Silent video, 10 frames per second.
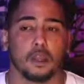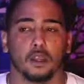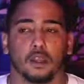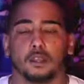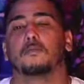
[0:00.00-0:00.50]

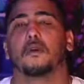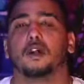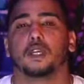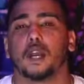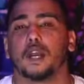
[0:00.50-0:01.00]
The
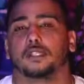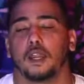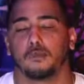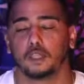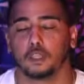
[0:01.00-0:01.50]
podcast that I'm
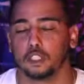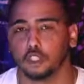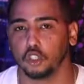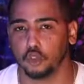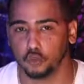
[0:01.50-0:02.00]
looking to
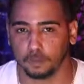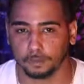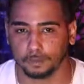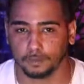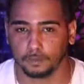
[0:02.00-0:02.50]
do,
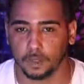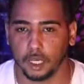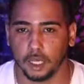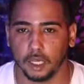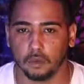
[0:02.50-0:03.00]

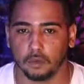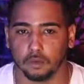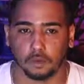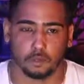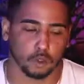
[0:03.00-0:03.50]

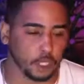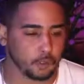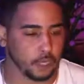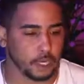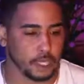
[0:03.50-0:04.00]
which I'm gonna
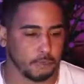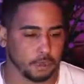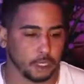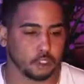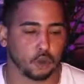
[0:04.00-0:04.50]
name it
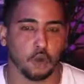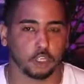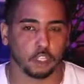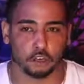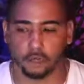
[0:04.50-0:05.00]
Talks of
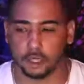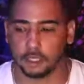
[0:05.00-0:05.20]
Greatness.